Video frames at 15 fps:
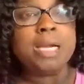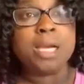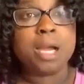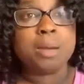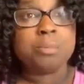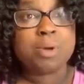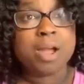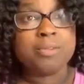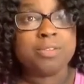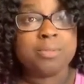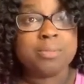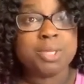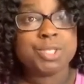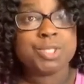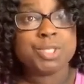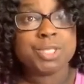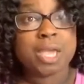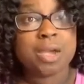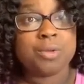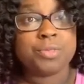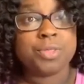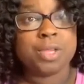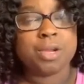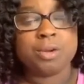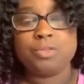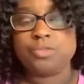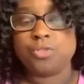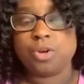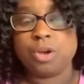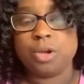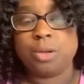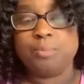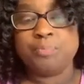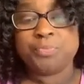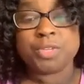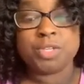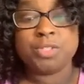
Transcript: nonprofit missions out there, from